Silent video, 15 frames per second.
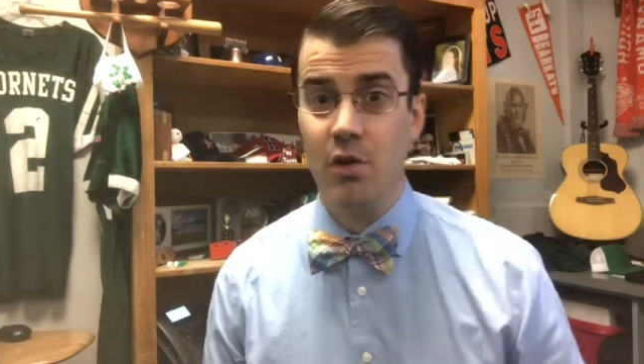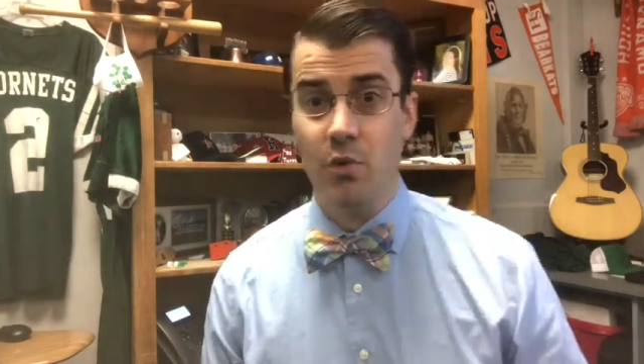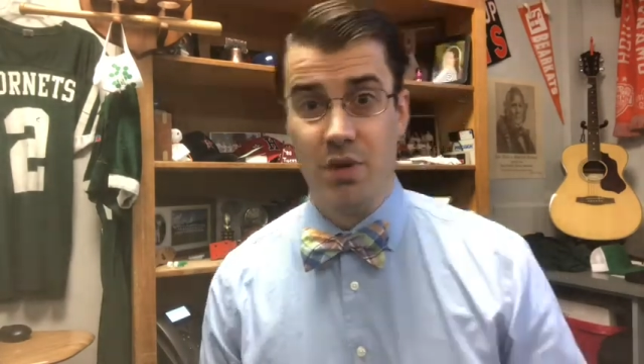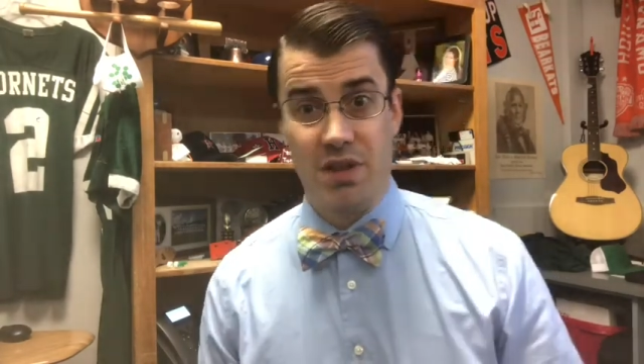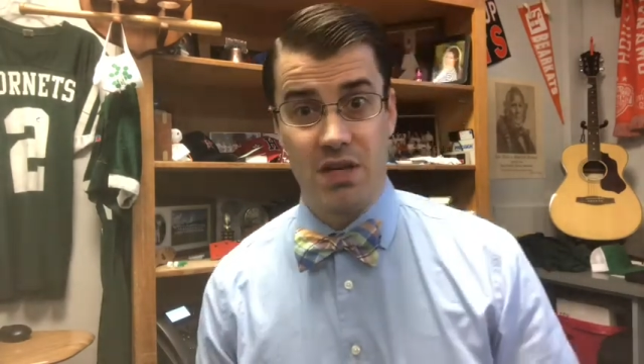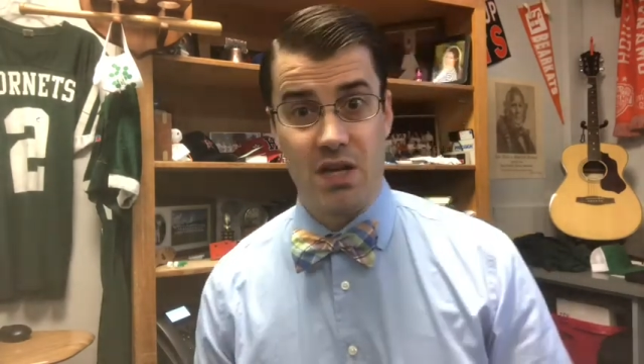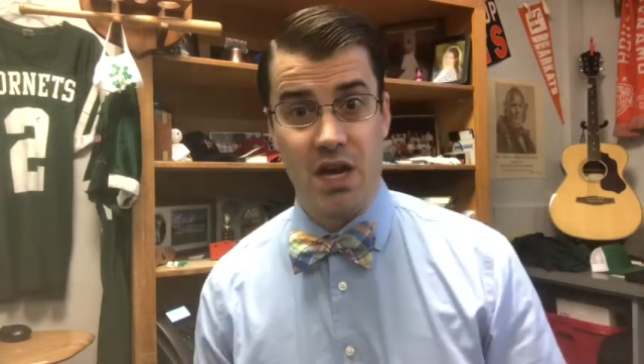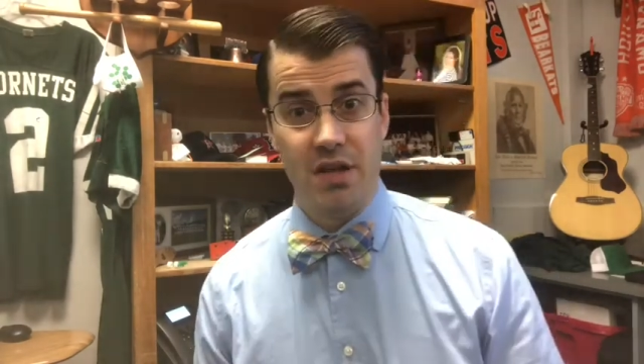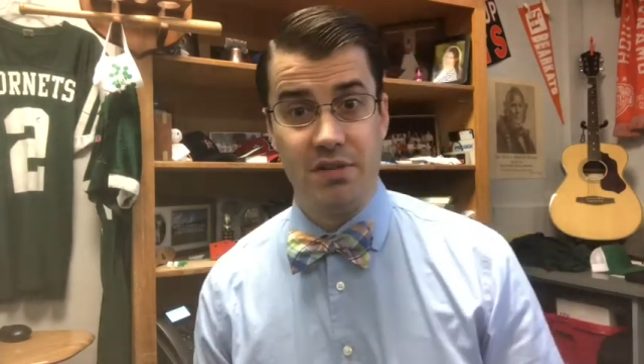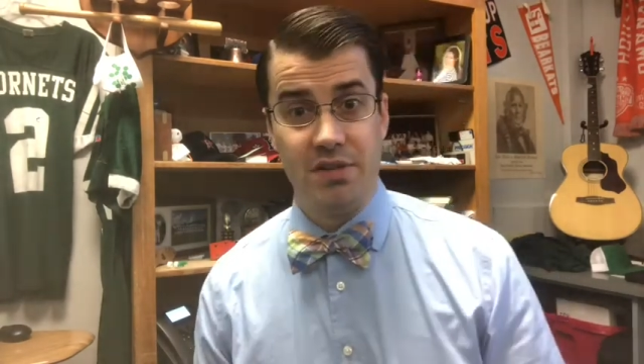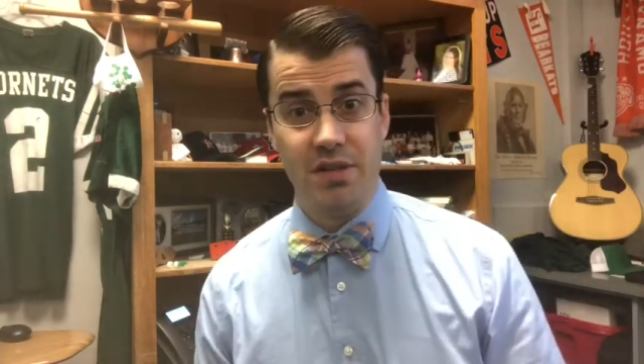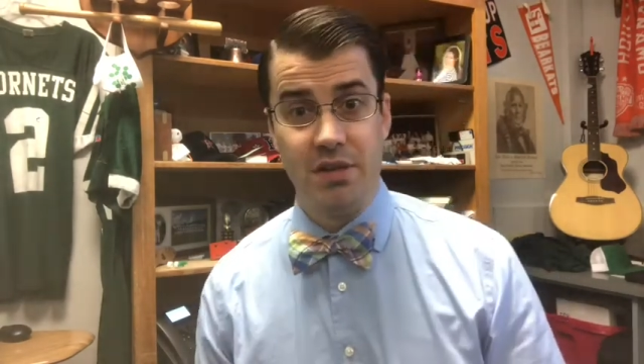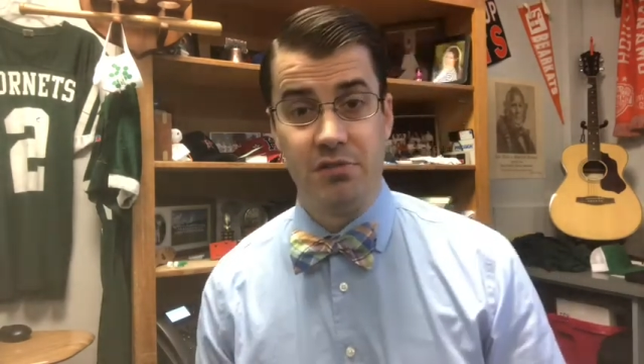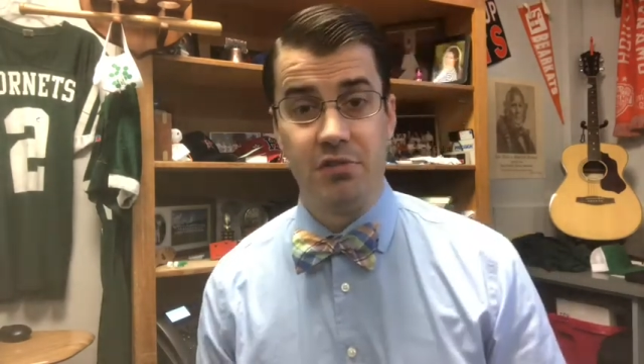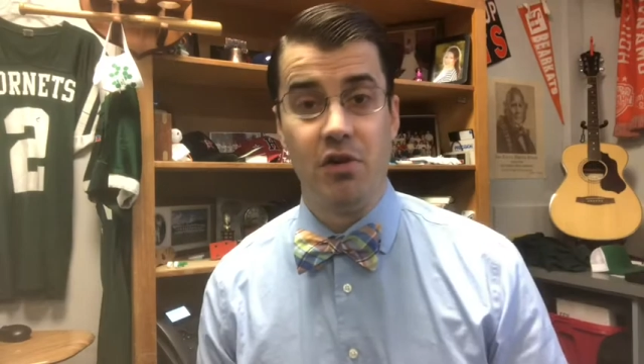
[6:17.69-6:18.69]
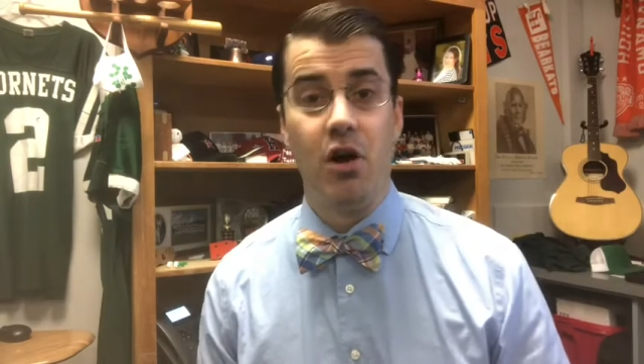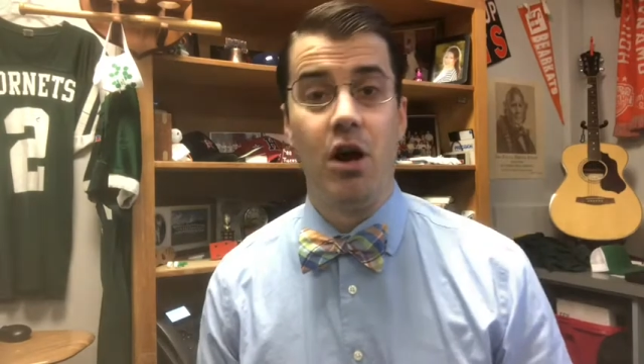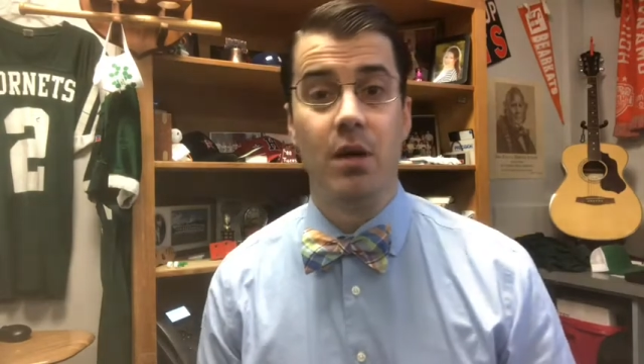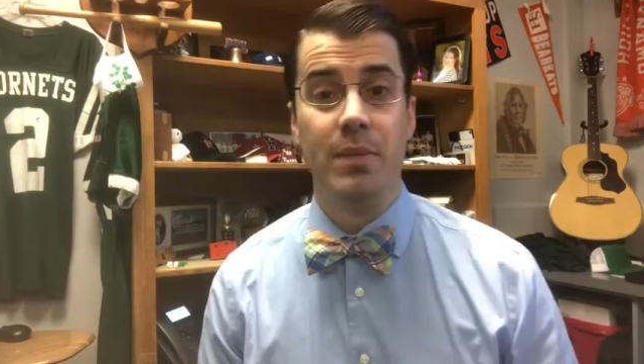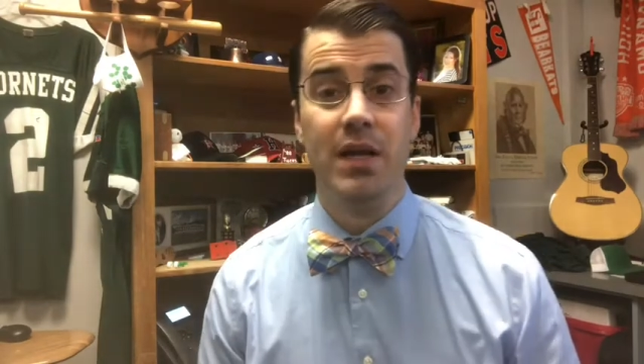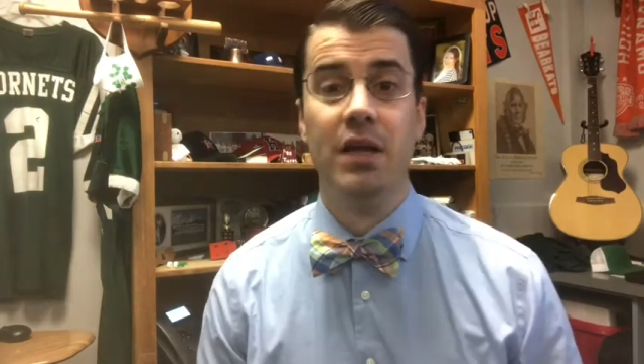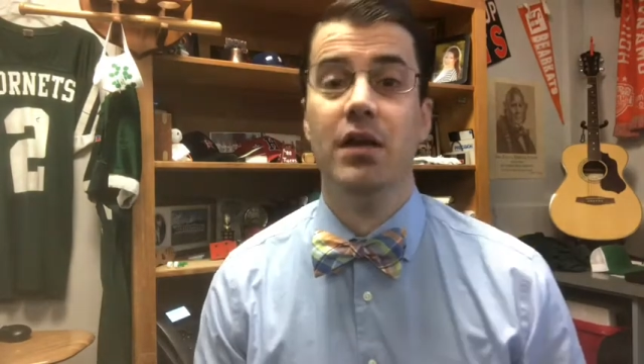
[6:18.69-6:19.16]
with the Continental
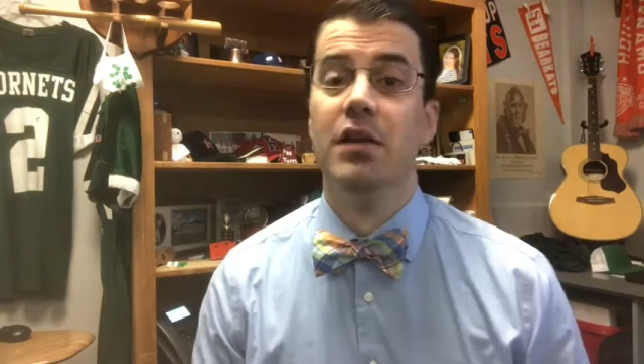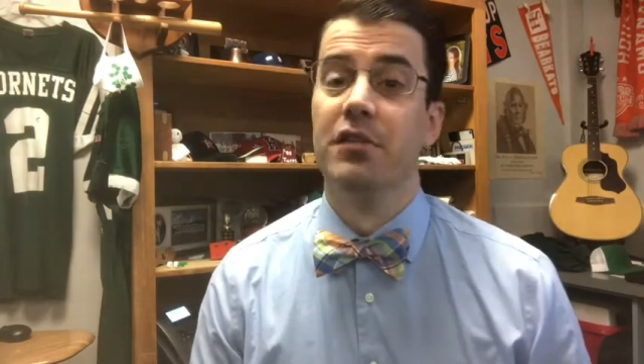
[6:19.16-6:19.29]
Army.